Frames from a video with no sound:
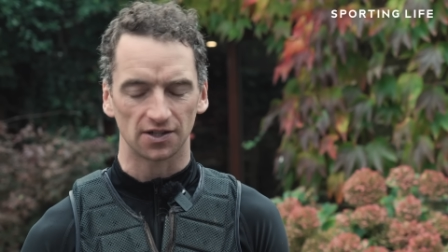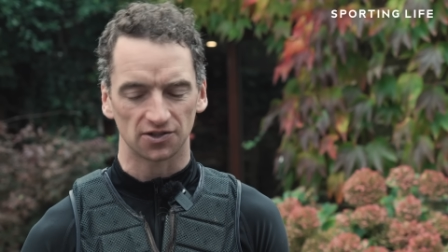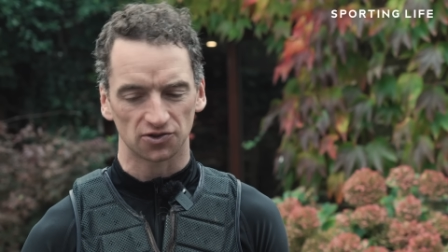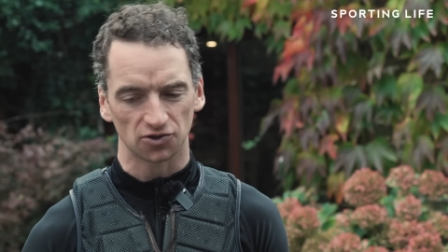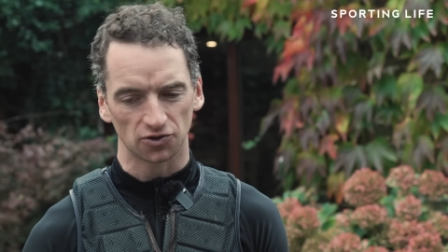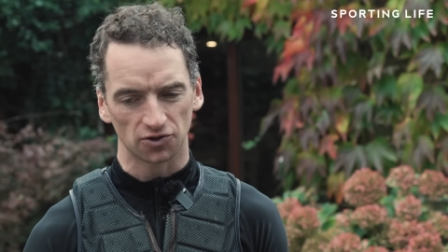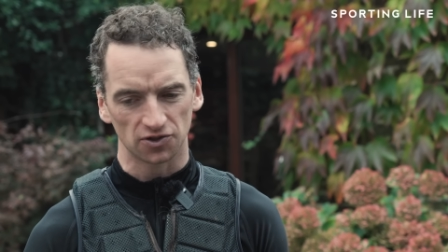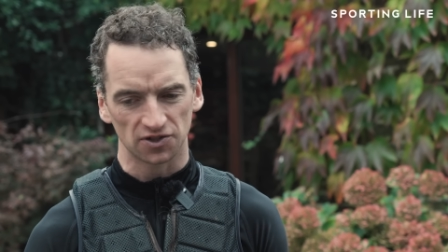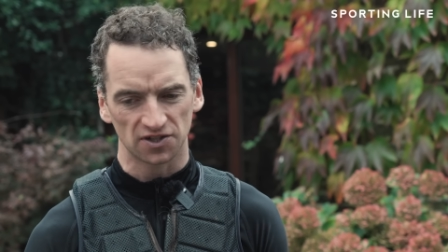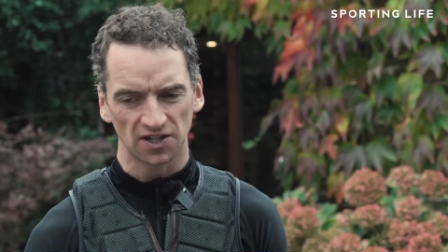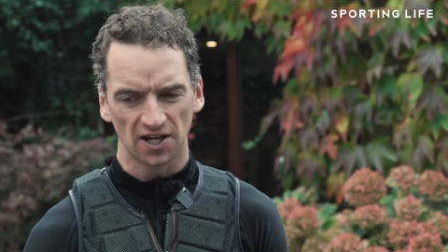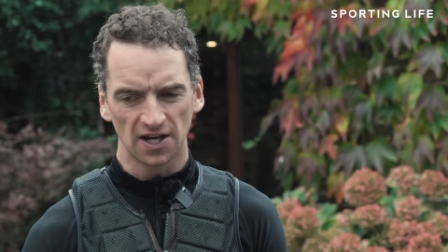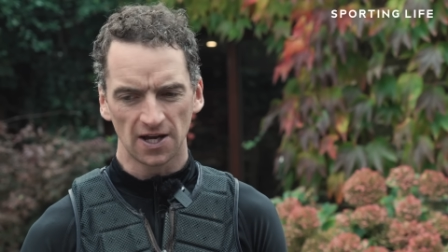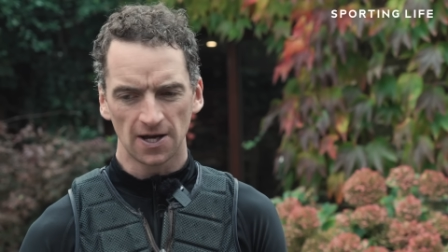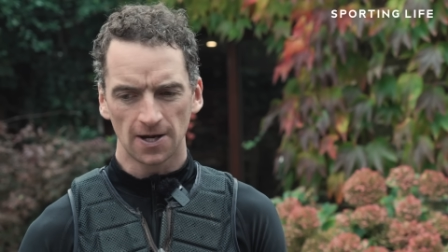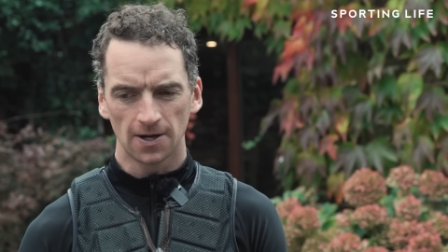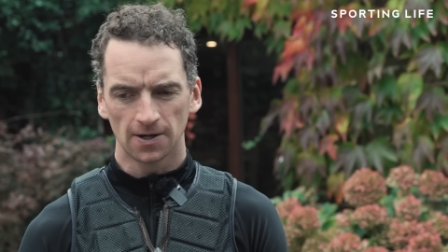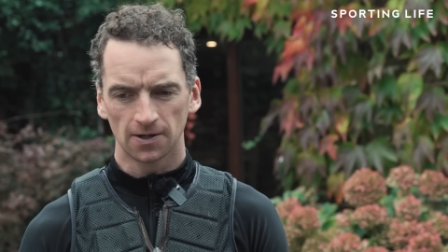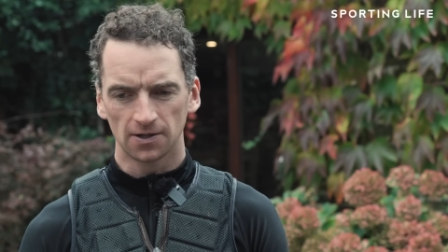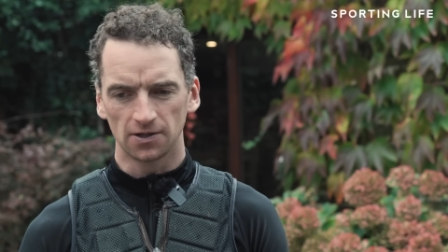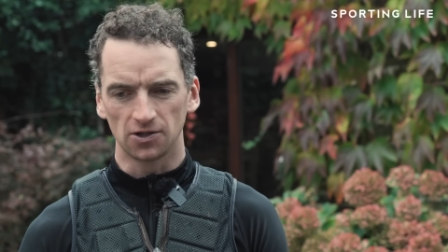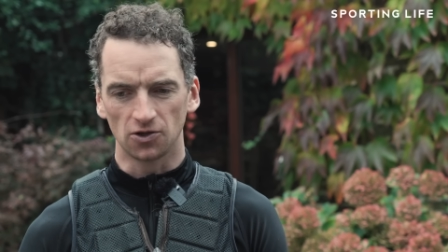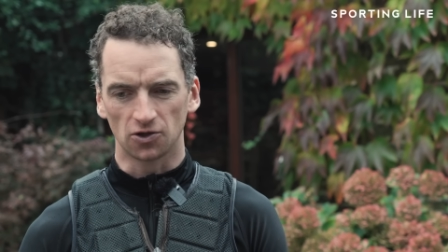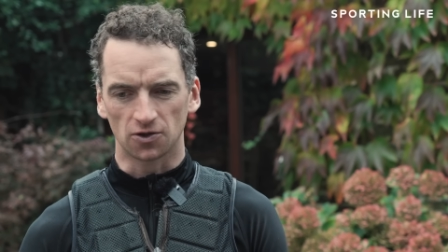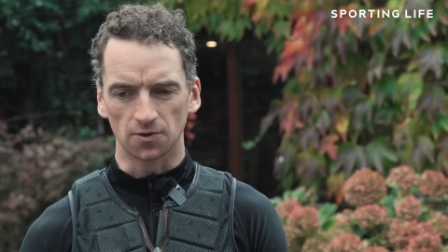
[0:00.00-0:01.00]
So
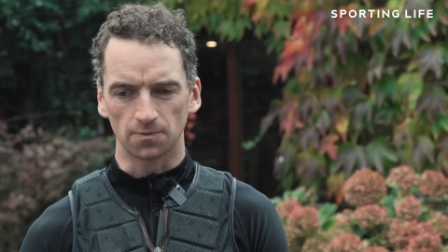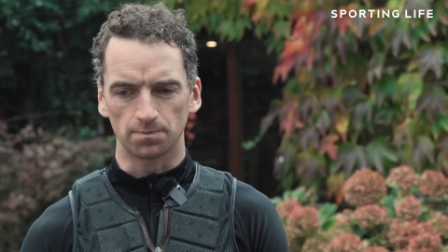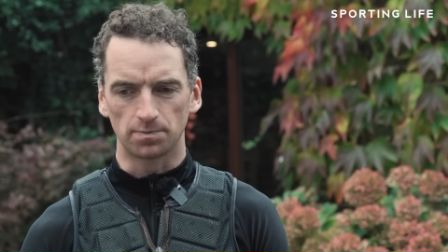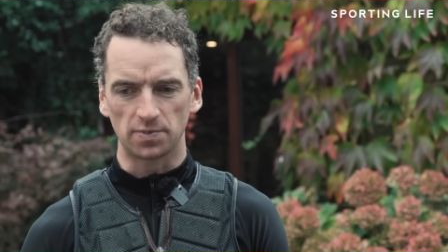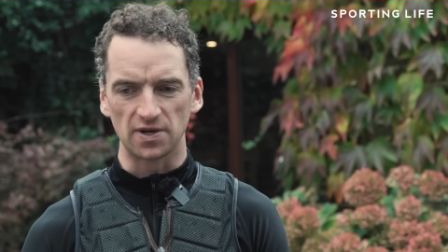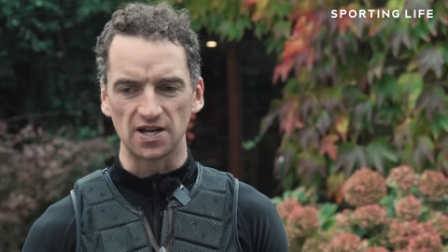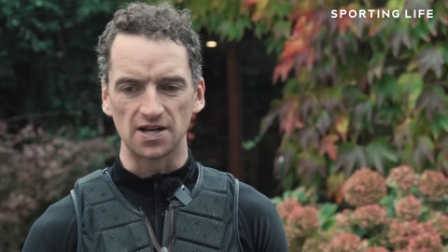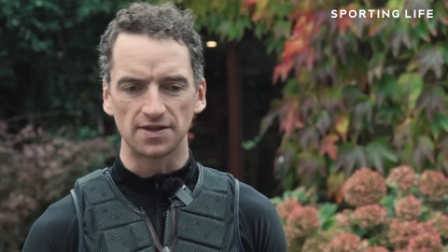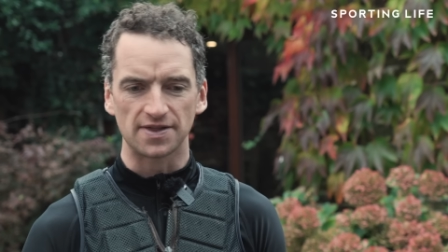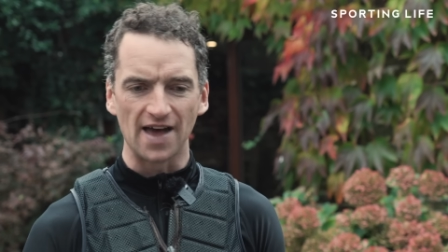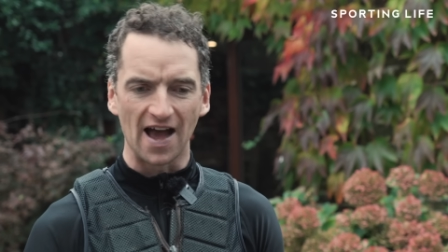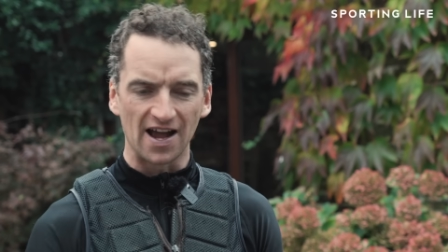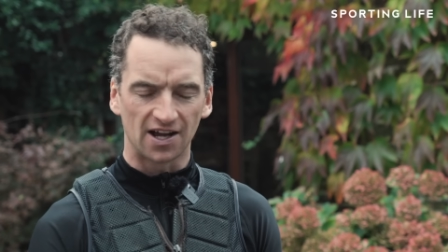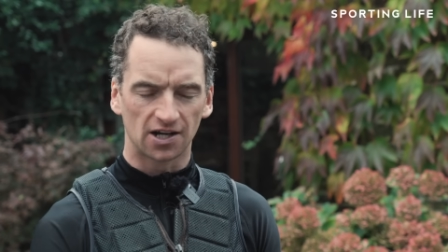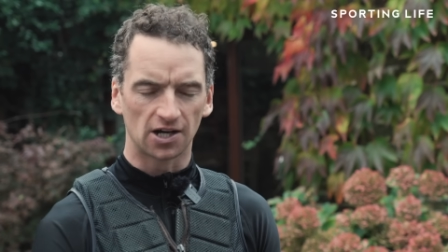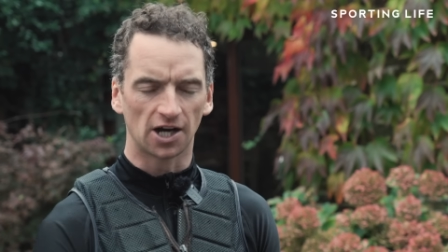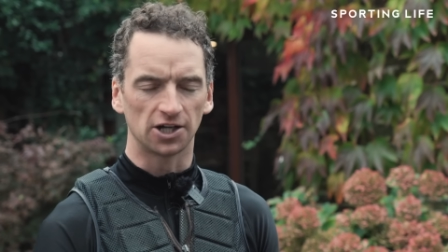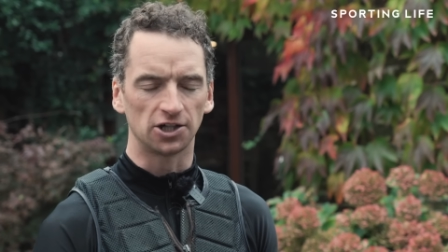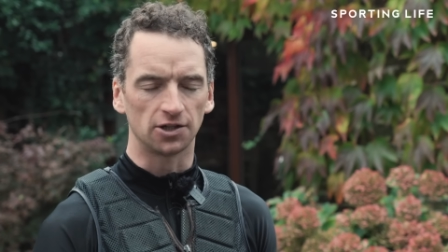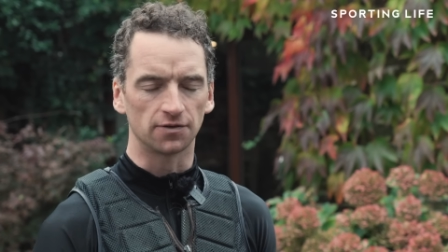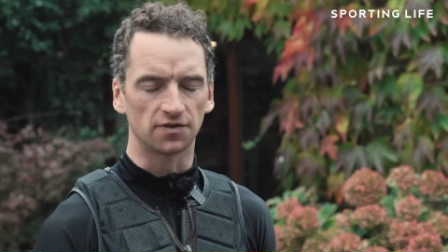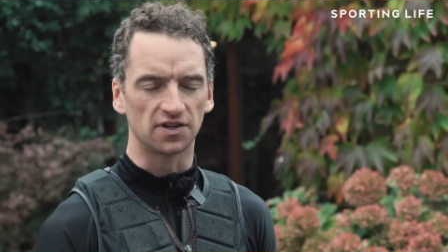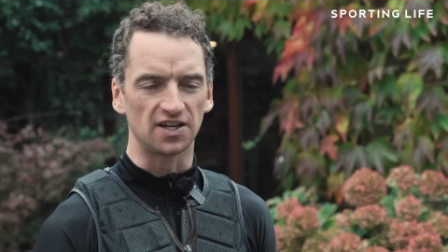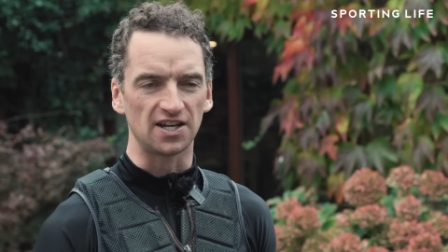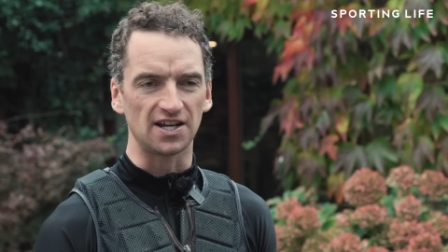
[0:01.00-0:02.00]
you can be that
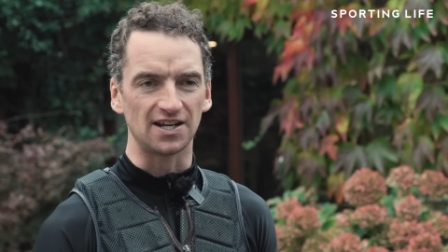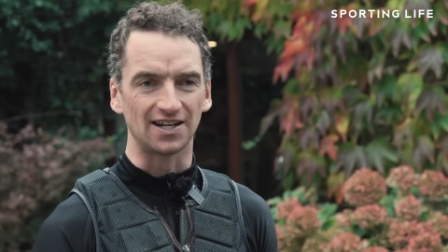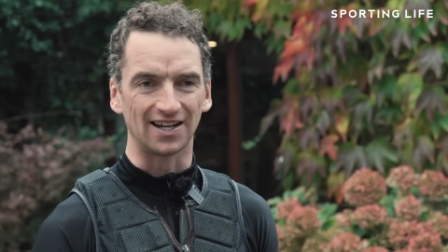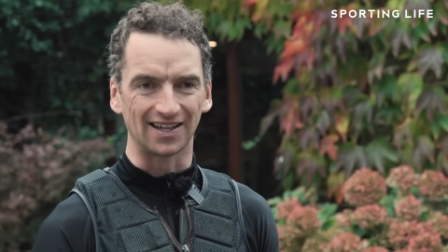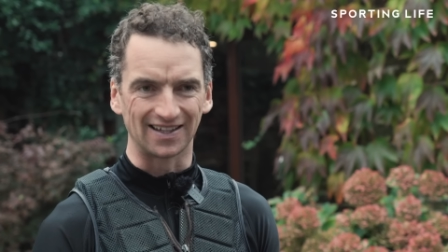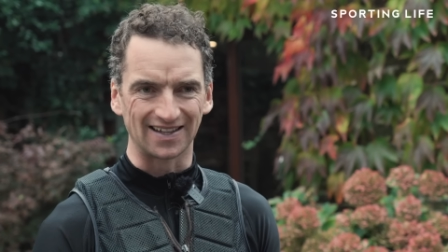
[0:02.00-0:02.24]
kind of keen